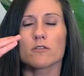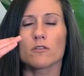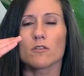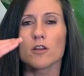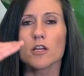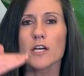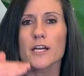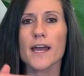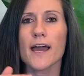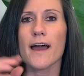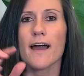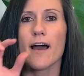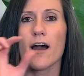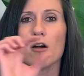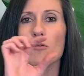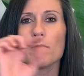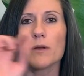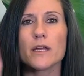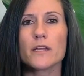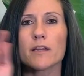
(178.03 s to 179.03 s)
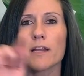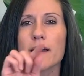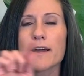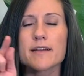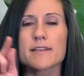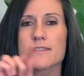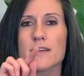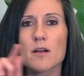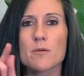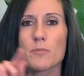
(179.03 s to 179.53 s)
look at how many
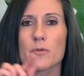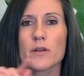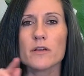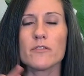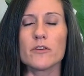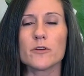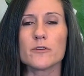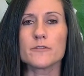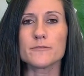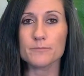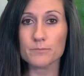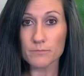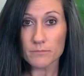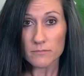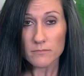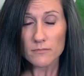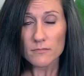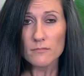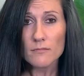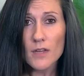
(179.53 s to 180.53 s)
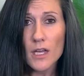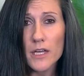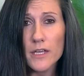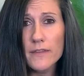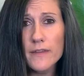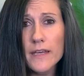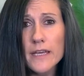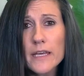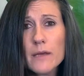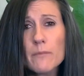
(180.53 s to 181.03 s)
lines are previewed in the